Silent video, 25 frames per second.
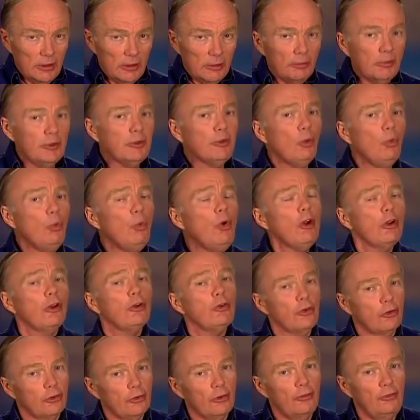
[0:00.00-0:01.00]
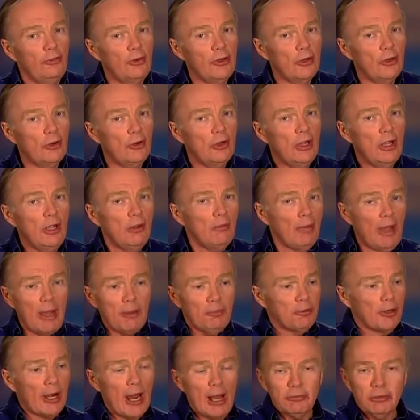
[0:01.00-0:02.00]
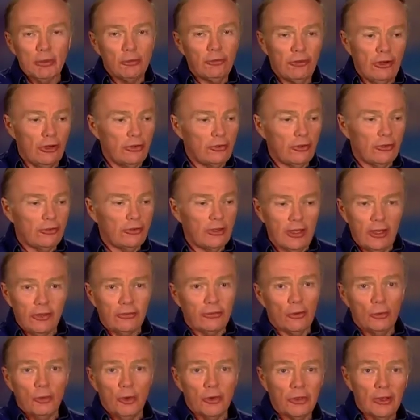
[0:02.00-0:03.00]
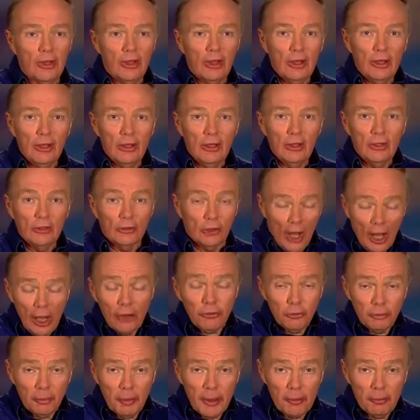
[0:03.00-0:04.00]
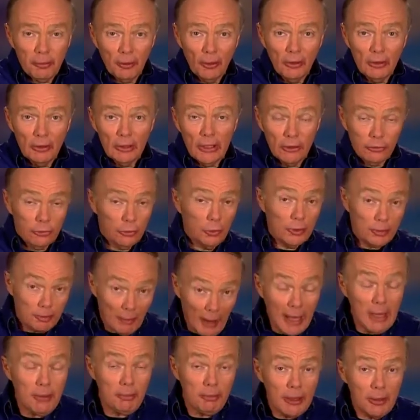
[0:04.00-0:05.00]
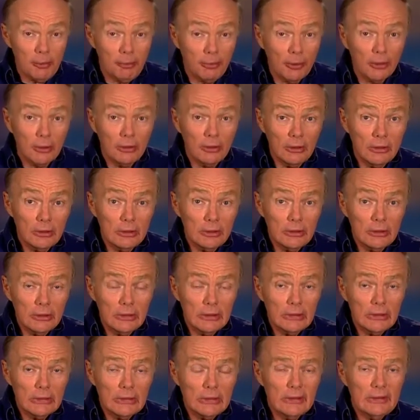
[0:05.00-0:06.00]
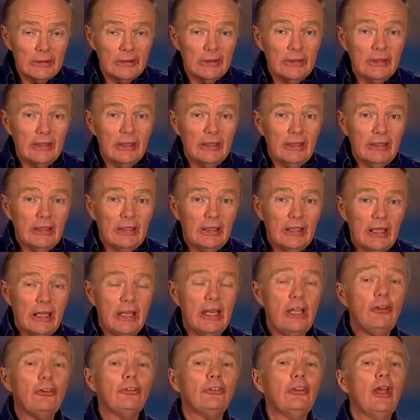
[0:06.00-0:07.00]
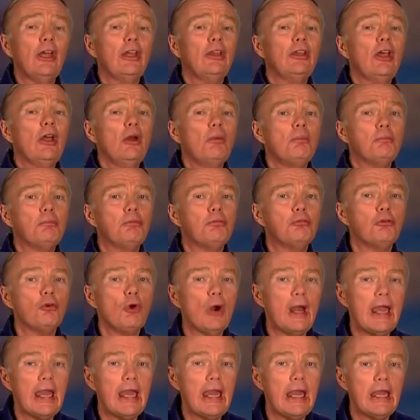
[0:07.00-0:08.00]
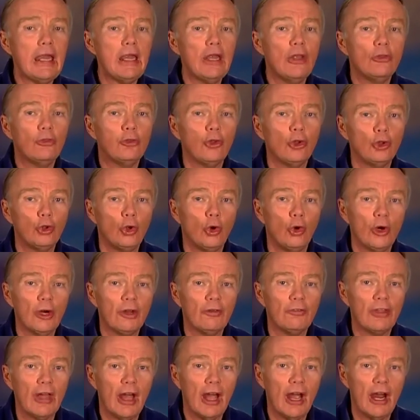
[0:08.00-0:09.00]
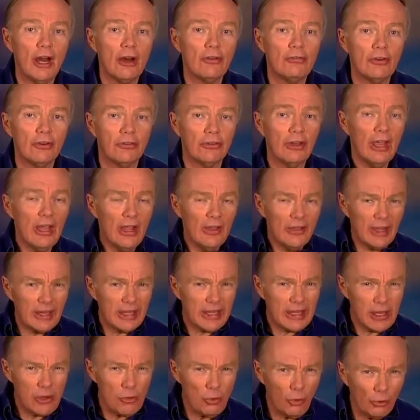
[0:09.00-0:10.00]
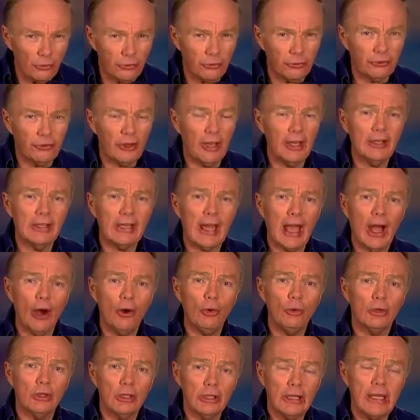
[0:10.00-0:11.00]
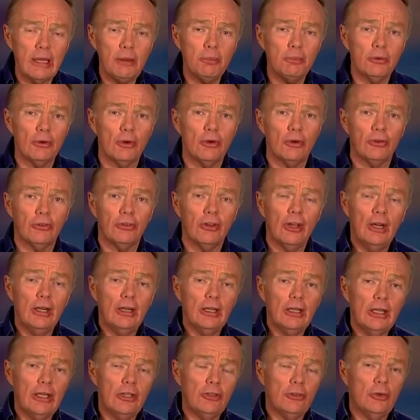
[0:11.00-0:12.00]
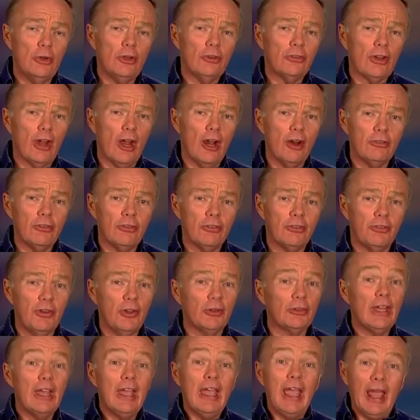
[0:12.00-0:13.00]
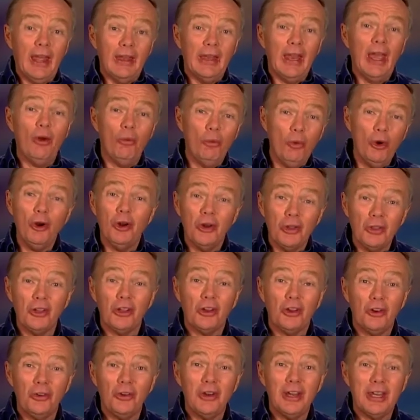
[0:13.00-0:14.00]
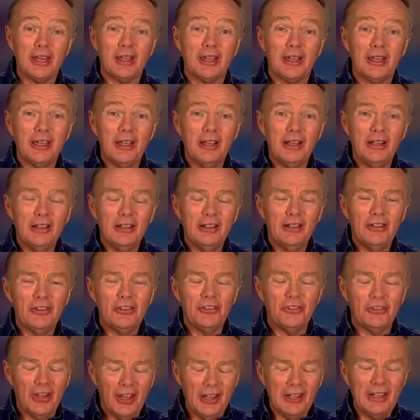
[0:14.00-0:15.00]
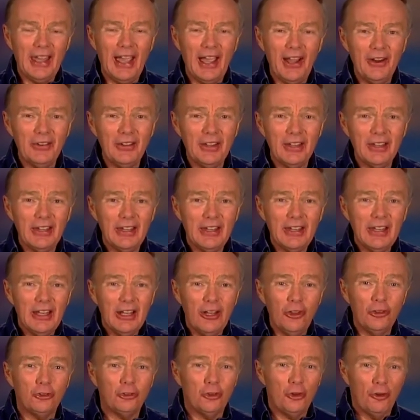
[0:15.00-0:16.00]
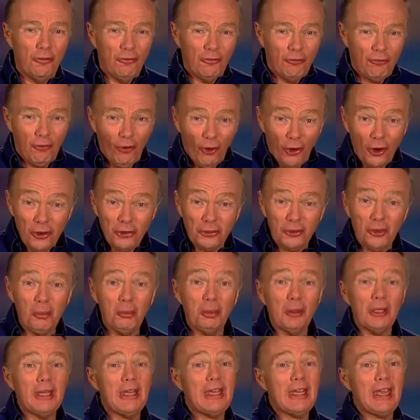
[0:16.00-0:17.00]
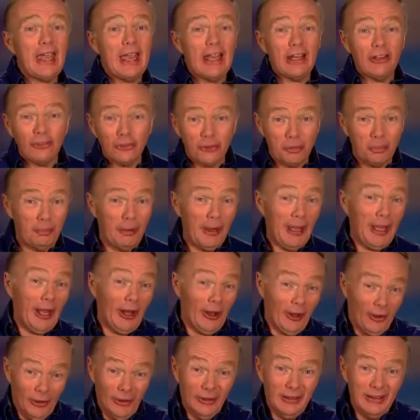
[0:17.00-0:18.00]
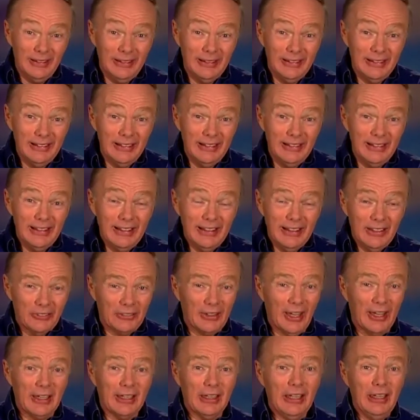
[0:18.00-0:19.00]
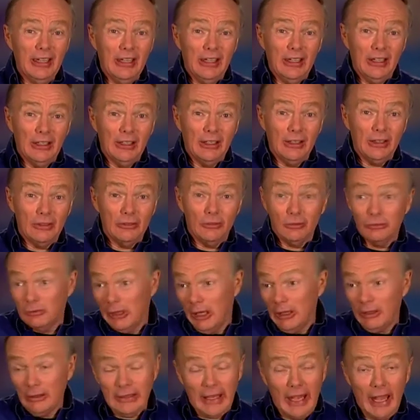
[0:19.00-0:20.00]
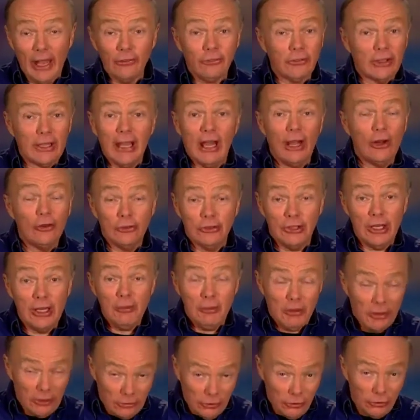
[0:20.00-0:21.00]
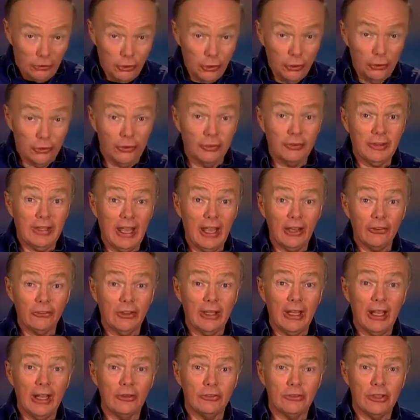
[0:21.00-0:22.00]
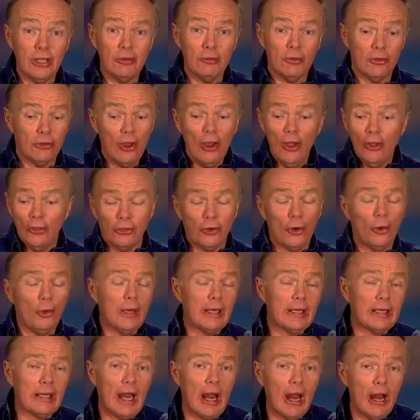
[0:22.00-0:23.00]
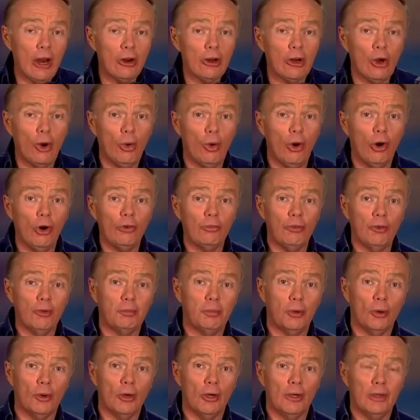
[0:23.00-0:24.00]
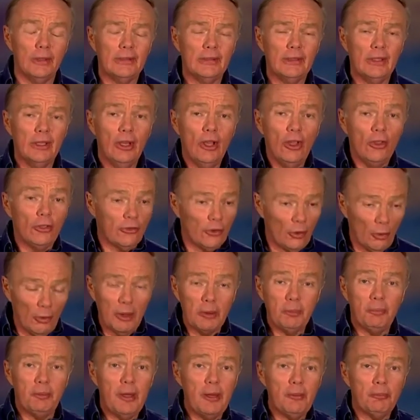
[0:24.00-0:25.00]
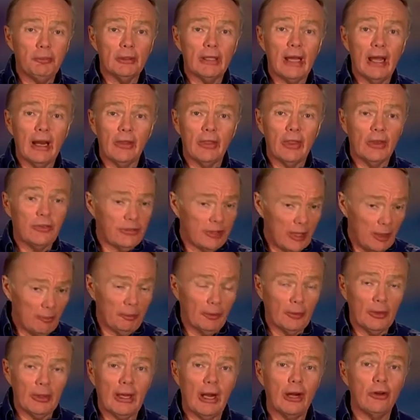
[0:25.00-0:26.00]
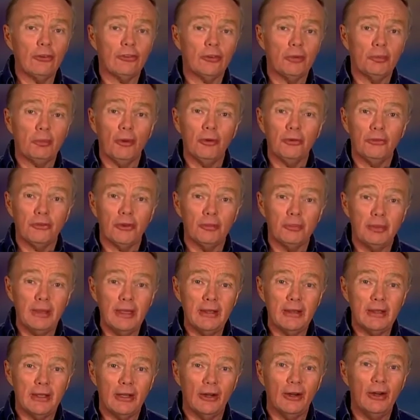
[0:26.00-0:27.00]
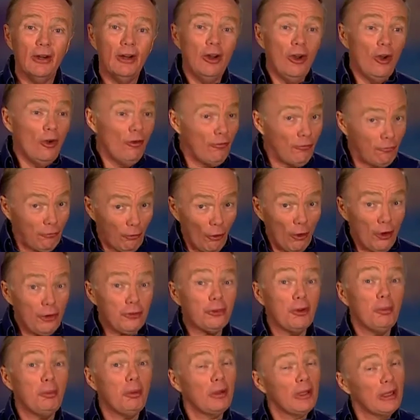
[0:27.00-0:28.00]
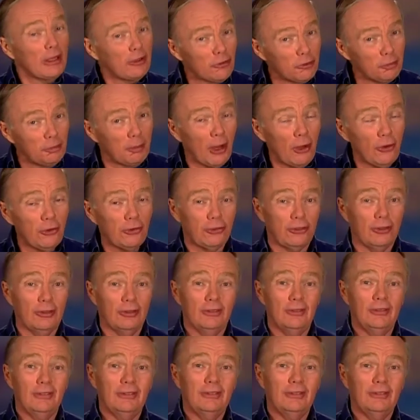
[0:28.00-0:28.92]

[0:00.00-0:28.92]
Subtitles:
but the workers are few. My problem, Jesus said, isn't with lost people, it's with my people. And he said, pray the Lord of the harvest that he will send out laborers into his harvest field. And that word in the Greek, send out, is to forcibly expel. It's like, well, casting out demons. It's used of casting out demons, throwing cargo overboard, throwing people out of the temple that aren't supposed to be there. Forcible expulsion.